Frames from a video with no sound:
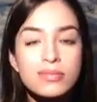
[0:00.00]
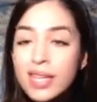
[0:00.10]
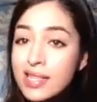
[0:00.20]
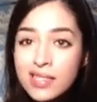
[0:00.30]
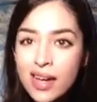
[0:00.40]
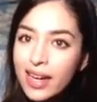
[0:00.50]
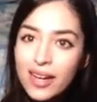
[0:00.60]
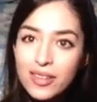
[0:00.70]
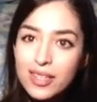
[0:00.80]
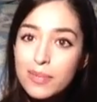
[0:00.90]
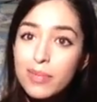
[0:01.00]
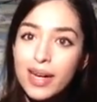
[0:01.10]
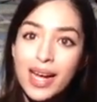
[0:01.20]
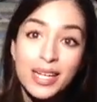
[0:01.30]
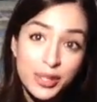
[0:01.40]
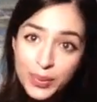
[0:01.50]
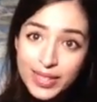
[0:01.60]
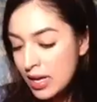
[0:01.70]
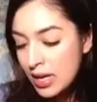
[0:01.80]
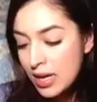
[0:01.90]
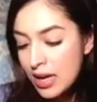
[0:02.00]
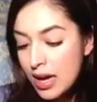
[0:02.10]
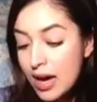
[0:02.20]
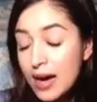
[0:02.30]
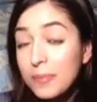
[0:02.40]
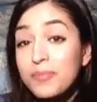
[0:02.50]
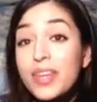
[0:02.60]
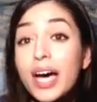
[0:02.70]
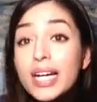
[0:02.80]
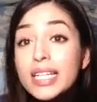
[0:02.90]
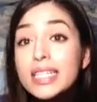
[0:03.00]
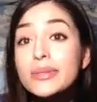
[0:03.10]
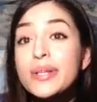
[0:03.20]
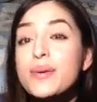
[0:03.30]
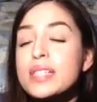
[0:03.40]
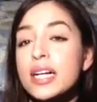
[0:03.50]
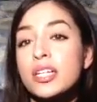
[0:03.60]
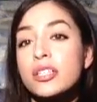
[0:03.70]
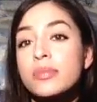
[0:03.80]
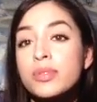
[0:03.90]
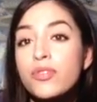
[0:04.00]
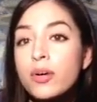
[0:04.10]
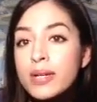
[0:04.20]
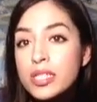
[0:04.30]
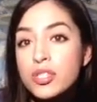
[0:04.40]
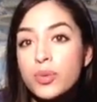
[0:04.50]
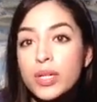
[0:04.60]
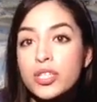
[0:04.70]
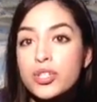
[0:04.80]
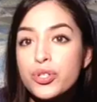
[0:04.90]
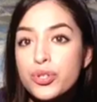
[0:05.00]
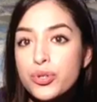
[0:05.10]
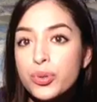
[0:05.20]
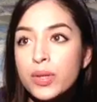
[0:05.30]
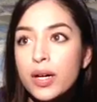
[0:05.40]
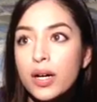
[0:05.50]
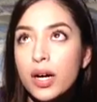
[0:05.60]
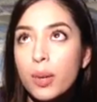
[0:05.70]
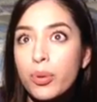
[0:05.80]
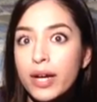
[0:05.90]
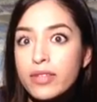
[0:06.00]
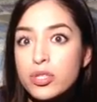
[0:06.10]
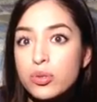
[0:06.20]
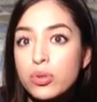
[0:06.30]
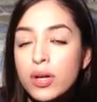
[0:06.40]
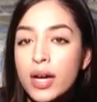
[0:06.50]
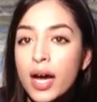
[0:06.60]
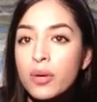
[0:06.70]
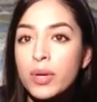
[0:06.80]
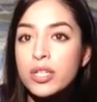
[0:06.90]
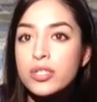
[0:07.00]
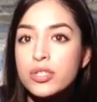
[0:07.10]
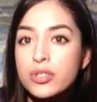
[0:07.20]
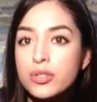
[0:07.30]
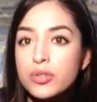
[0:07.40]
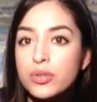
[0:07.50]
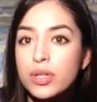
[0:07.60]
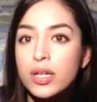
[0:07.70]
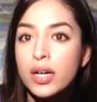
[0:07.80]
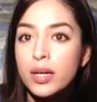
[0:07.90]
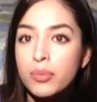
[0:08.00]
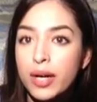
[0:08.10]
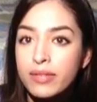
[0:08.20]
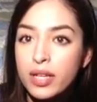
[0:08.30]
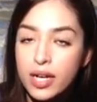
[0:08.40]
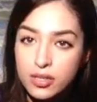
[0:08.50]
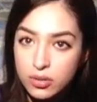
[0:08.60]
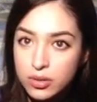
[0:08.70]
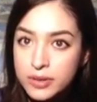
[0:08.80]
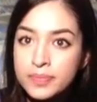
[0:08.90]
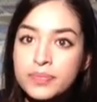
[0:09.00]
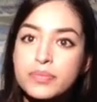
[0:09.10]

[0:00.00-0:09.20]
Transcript: That's not healthy, but I do it. When I was younger and before my sister went to a private school and I went to a private high school,